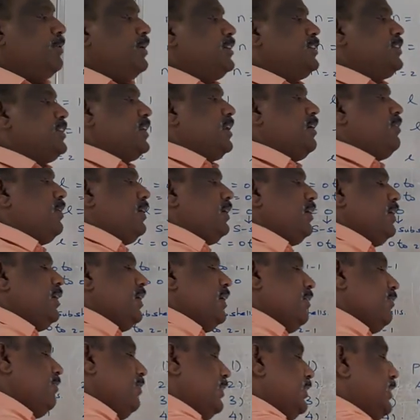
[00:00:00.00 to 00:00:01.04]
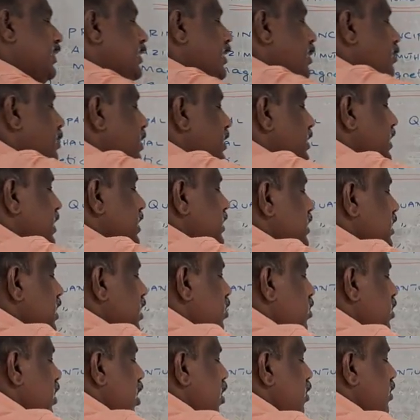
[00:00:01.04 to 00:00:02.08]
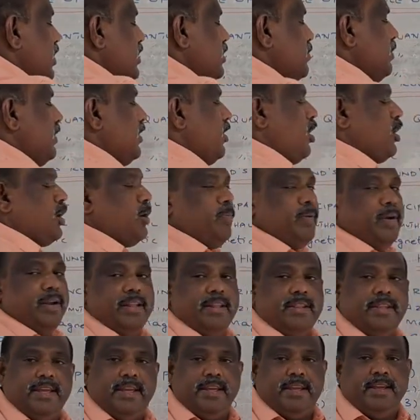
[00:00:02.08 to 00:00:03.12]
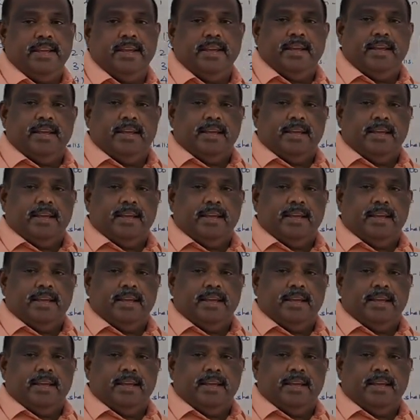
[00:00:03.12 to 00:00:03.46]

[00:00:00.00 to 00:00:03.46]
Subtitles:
the major level, within the major energy level, how it has been occupied in the